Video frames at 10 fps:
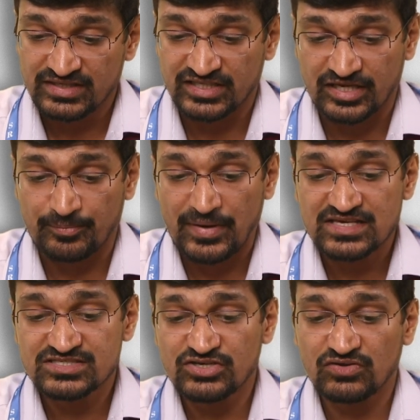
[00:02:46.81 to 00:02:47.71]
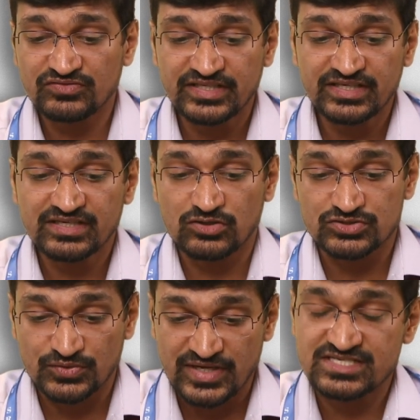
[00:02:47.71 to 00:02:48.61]
the capacity of the
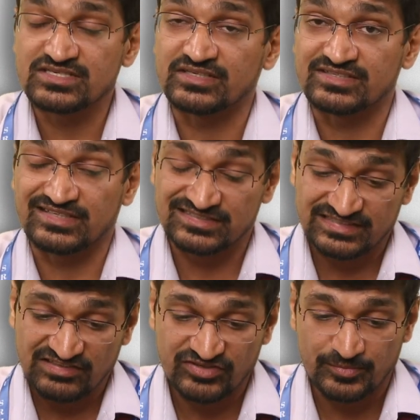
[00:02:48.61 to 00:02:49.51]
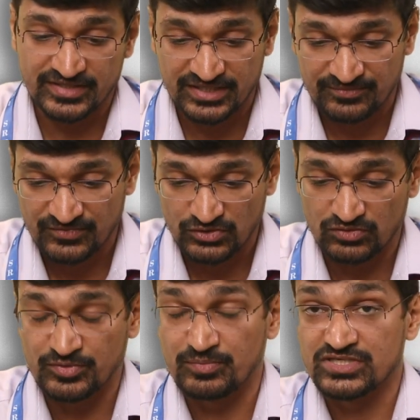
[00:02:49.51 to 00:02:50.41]
conjugation is itself limited due
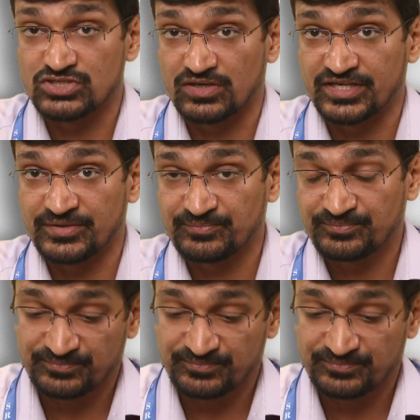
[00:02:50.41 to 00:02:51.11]
to prematurity,